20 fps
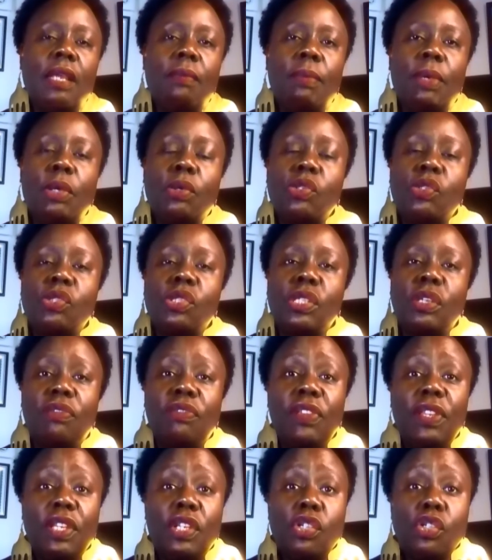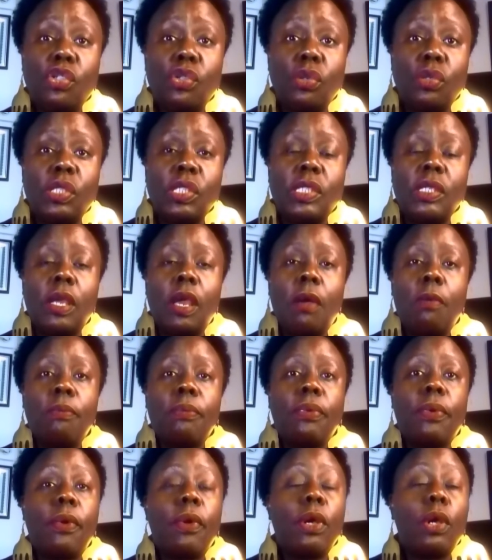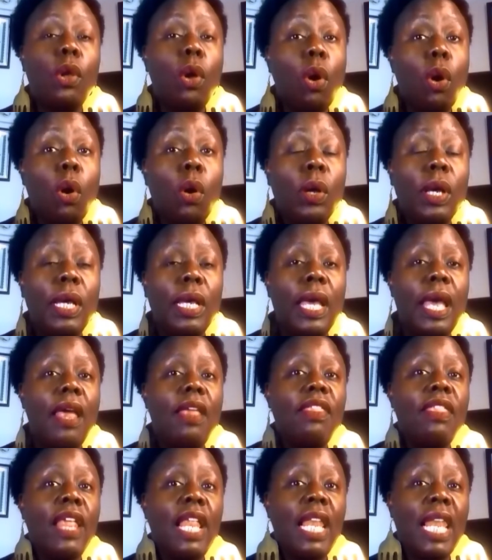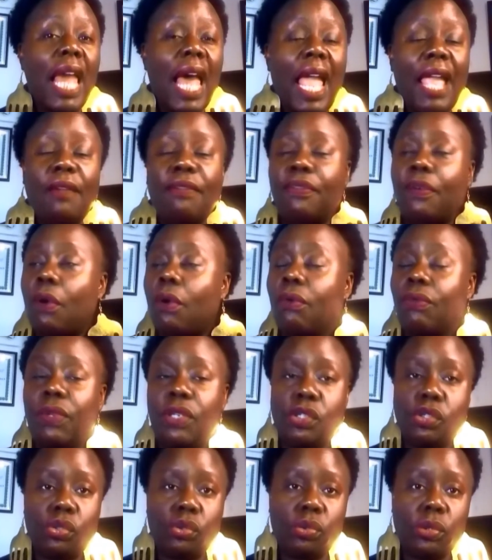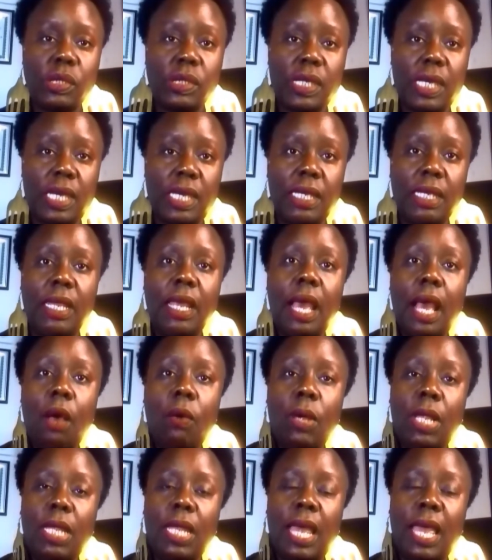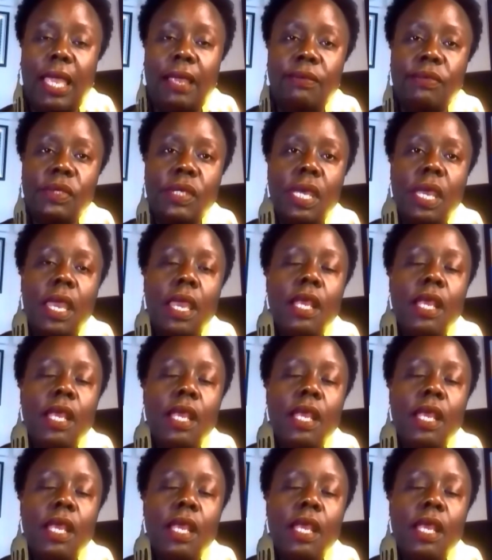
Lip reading: because definitions prolong the life of issues in our lives.